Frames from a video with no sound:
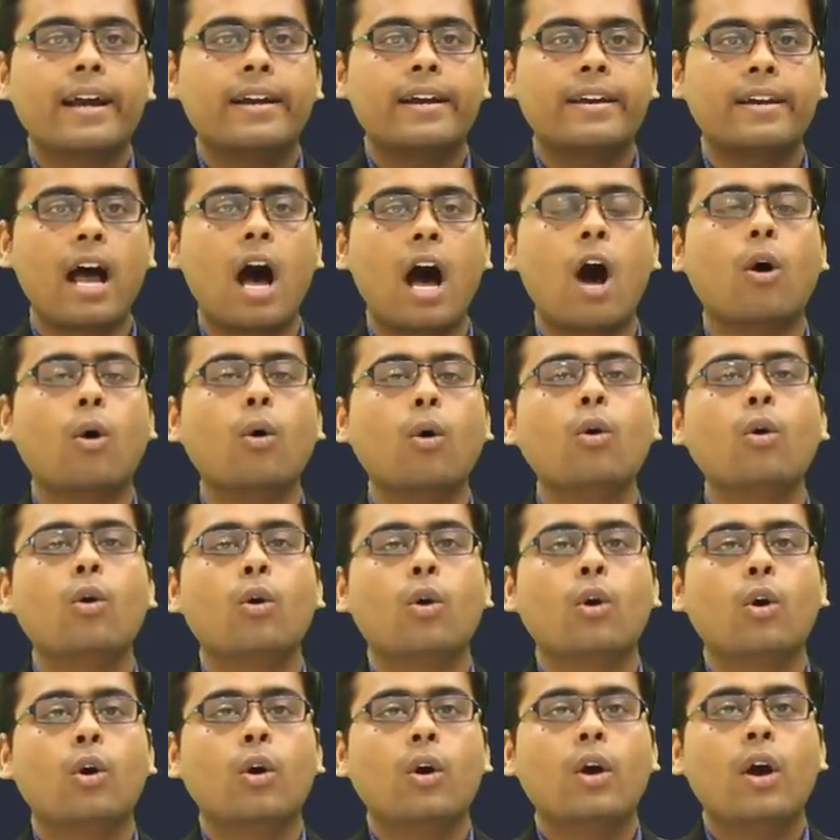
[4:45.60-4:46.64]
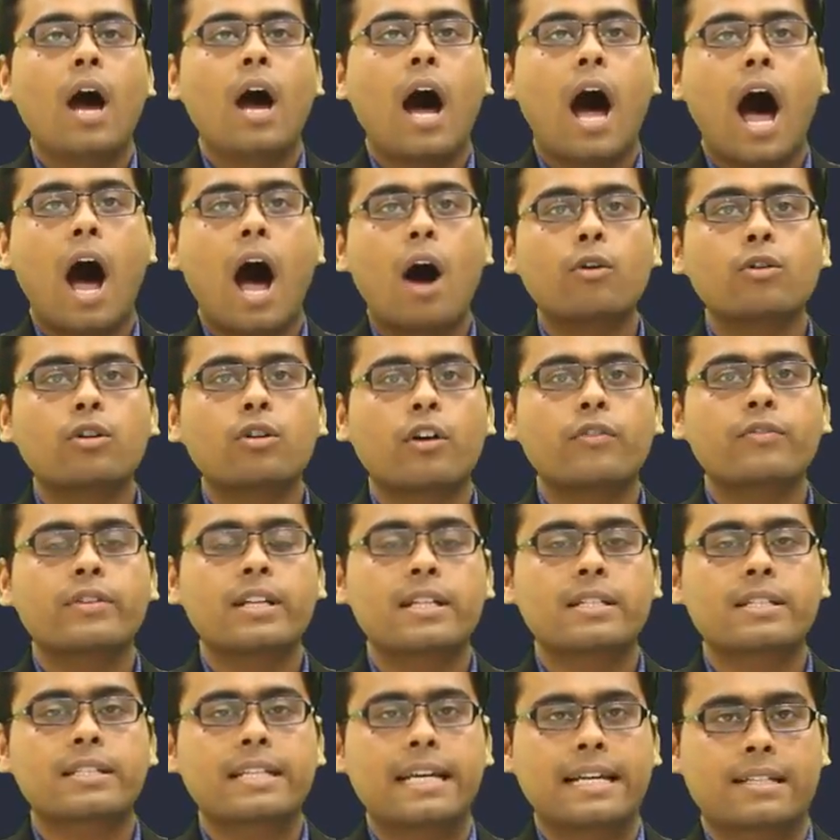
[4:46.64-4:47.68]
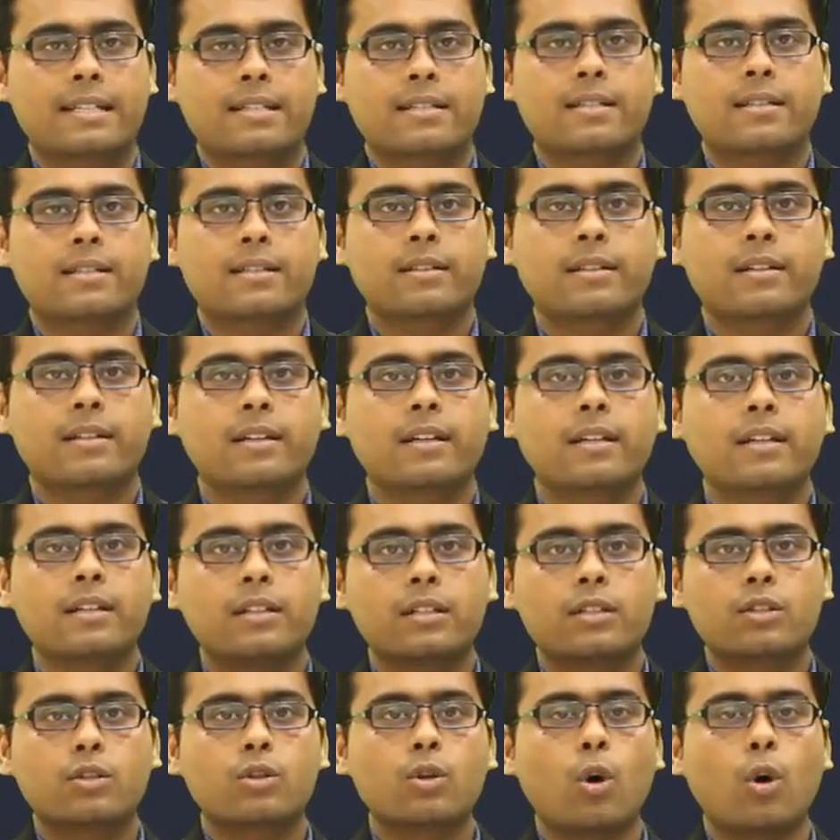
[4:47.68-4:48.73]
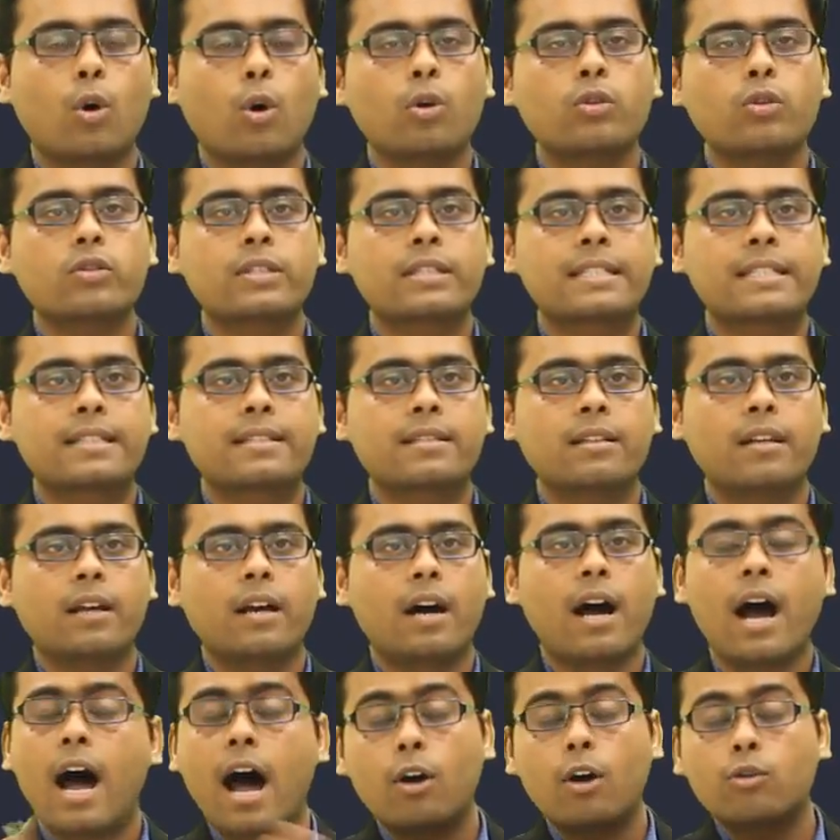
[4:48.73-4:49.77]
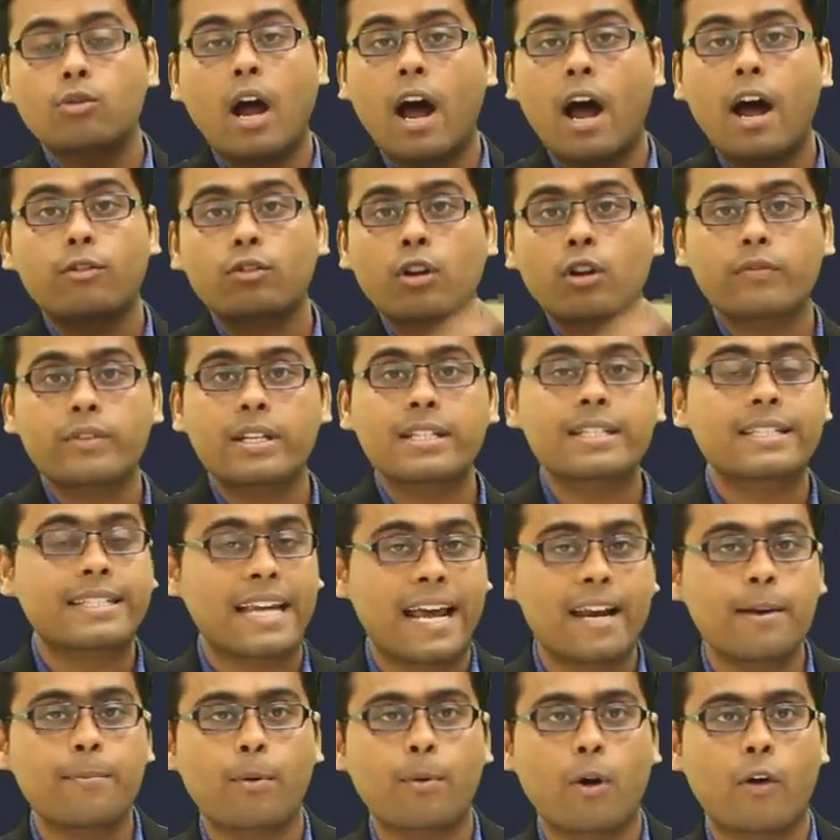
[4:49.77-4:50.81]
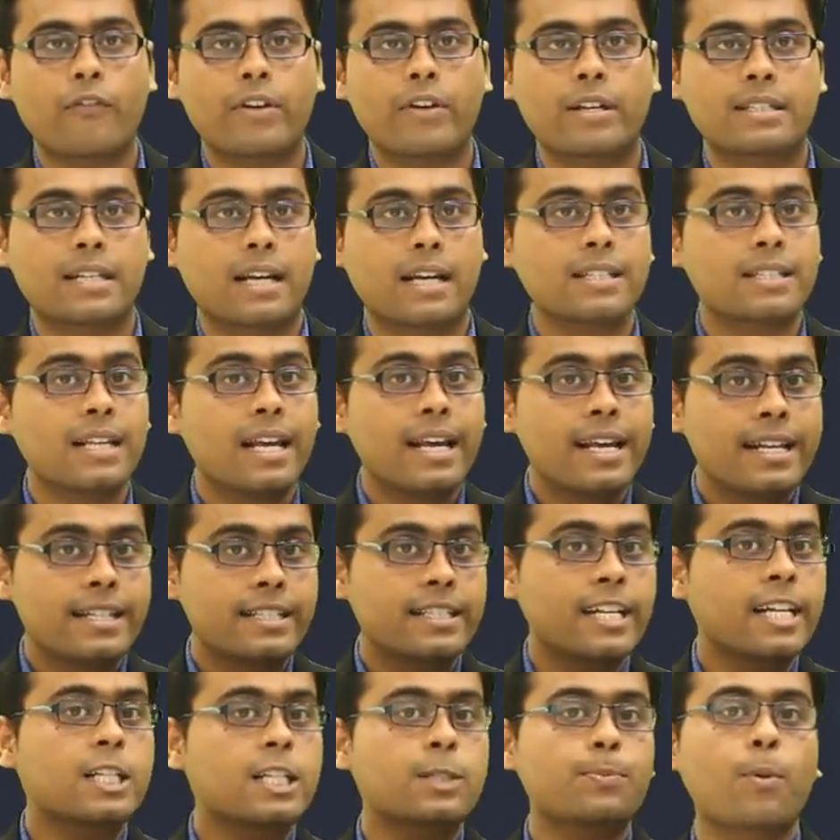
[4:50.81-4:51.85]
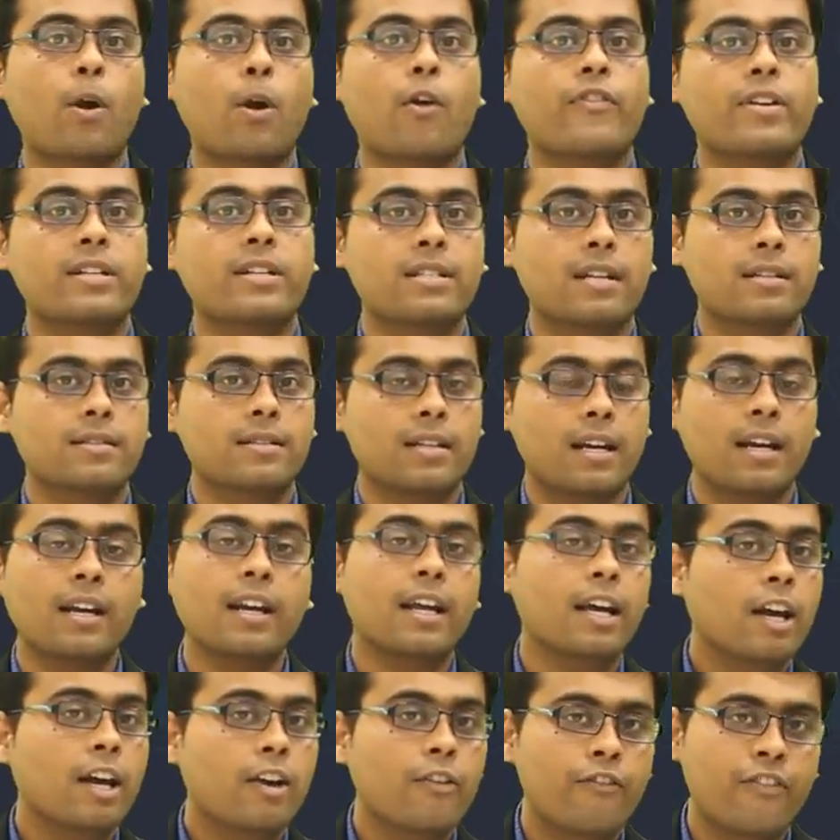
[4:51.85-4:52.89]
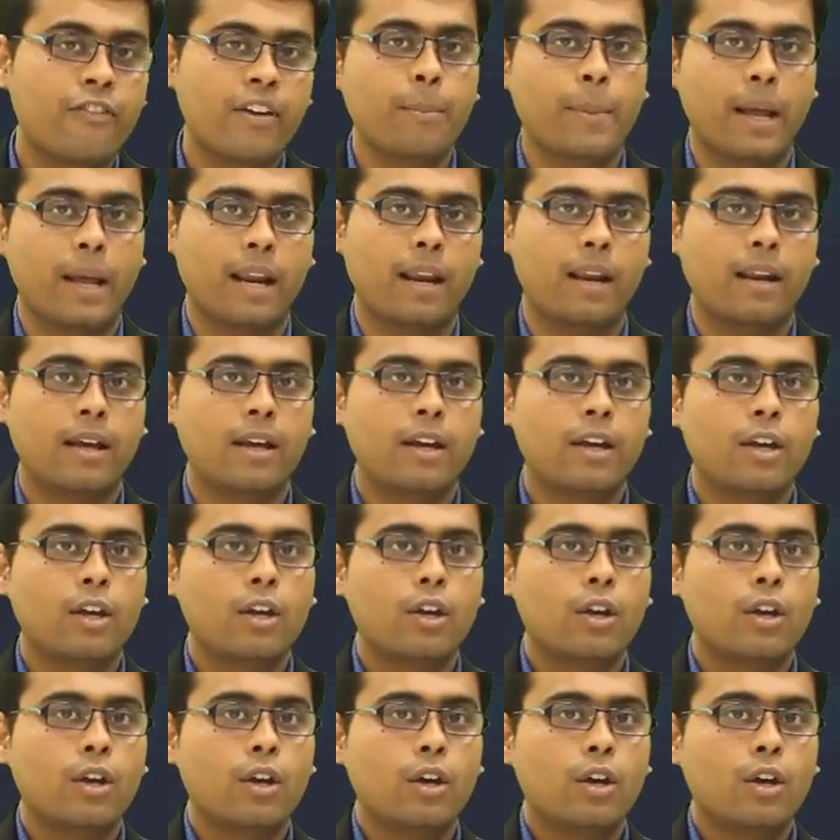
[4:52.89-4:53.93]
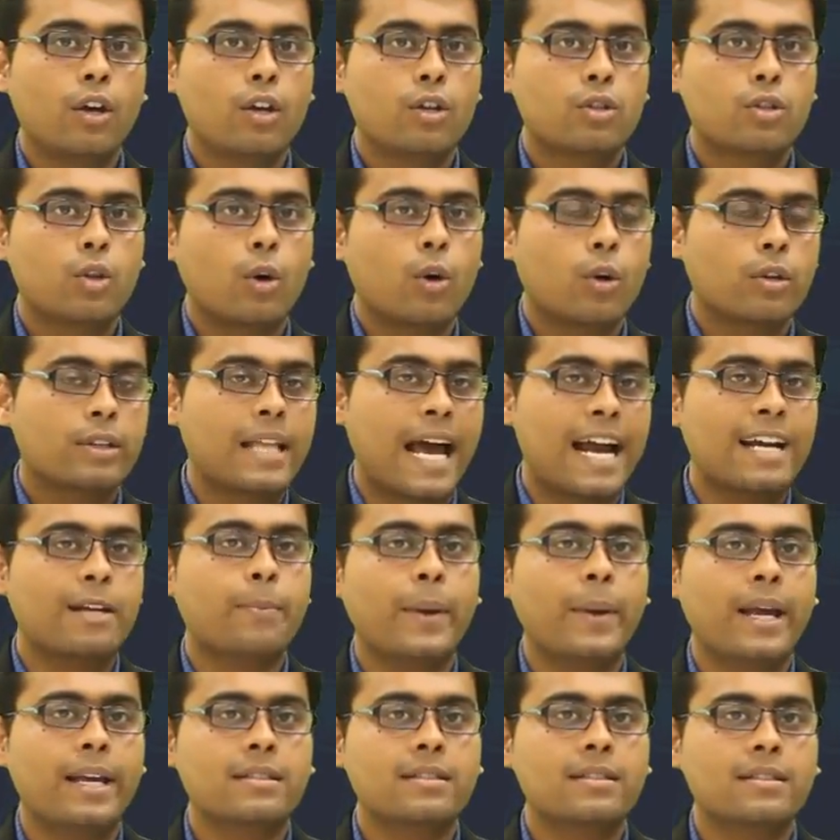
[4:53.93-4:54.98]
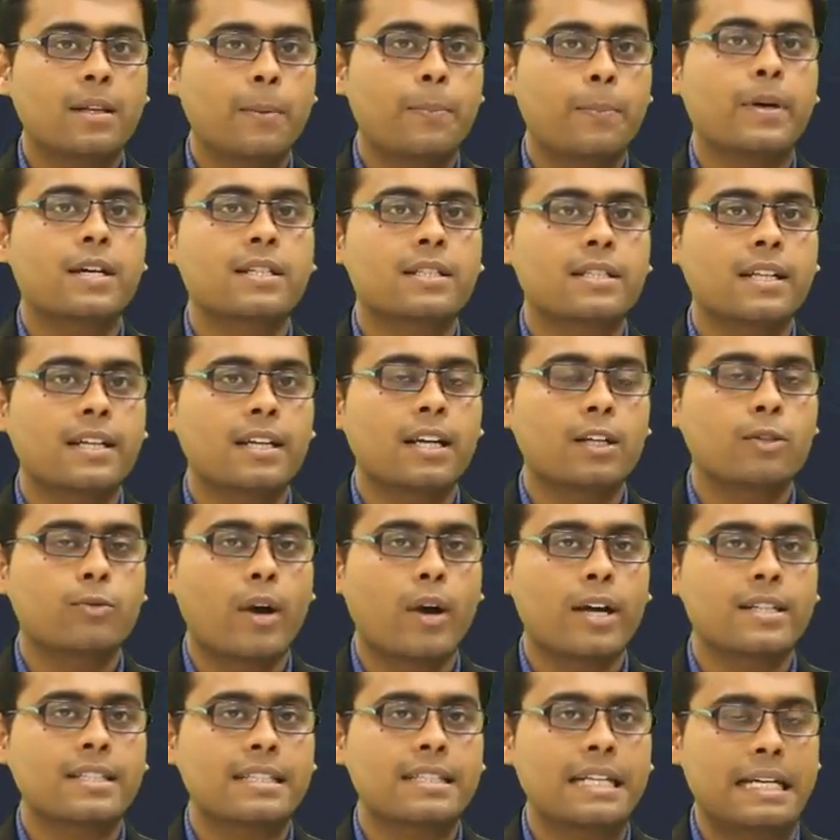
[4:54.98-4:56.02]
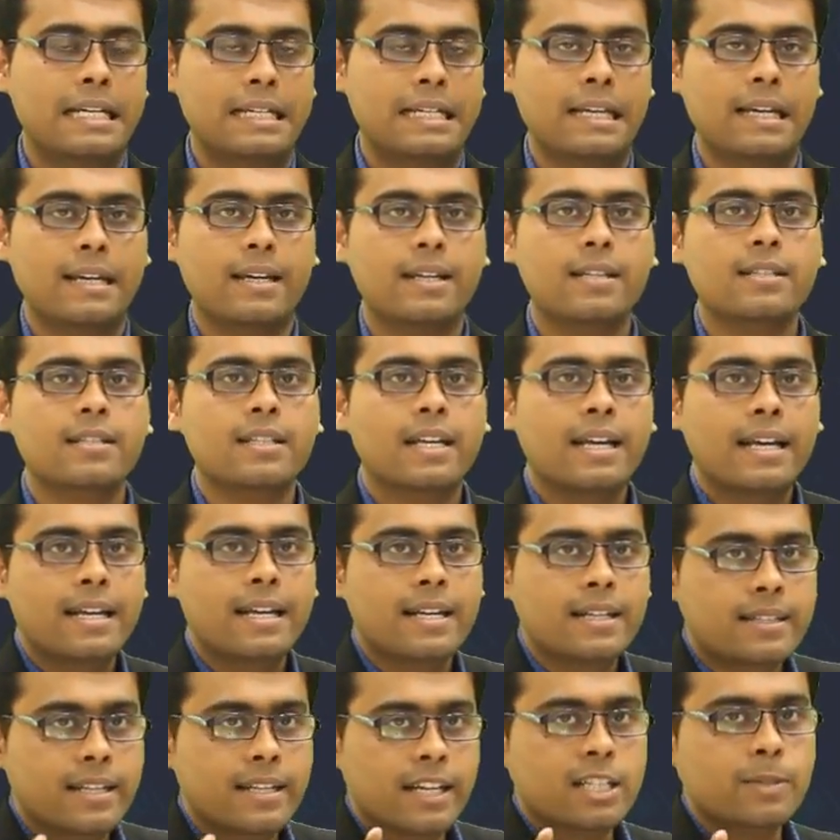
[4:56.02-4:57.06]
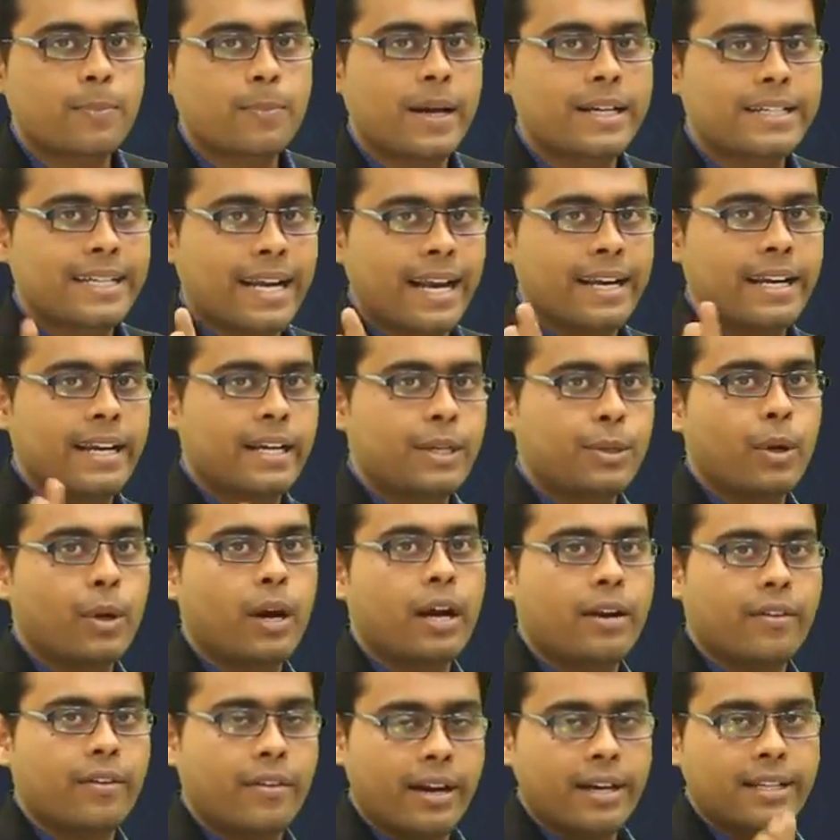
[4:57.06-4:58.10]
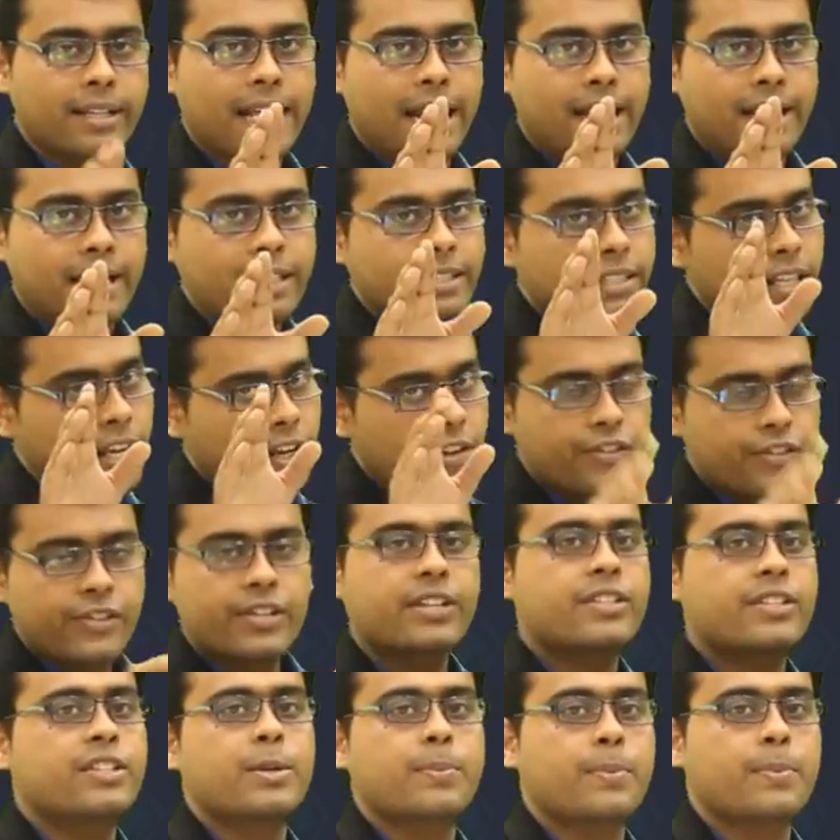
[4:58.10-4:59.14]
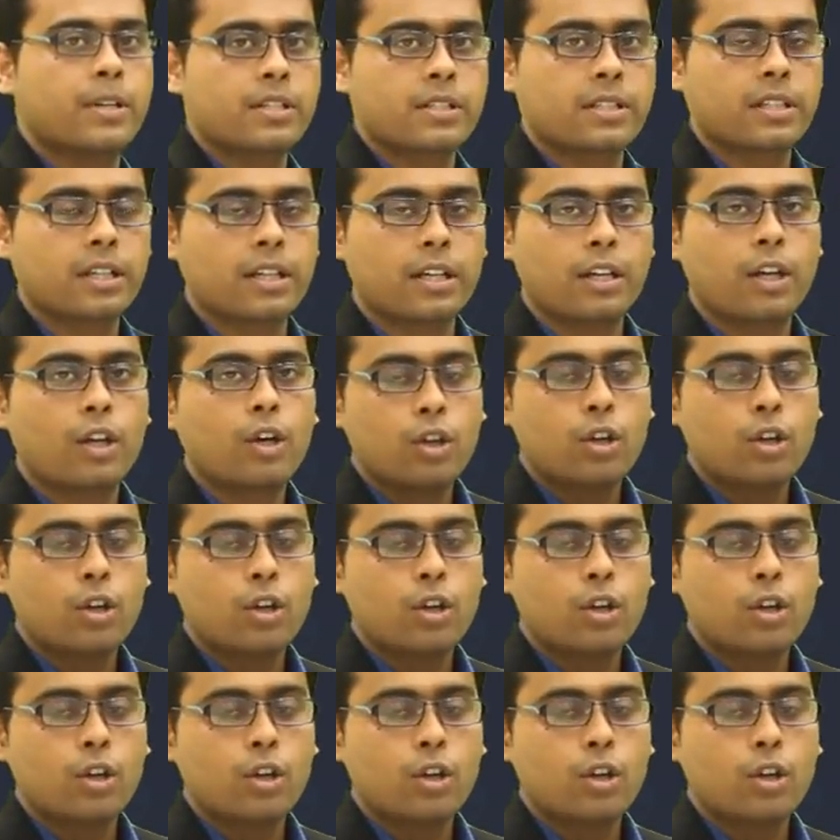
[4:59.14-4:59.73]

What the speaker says: Now out of these 6, so out of these 10 professors, 6 professors are female. So that means the percentage wise it is 6 by 10 into 100, that is 60%.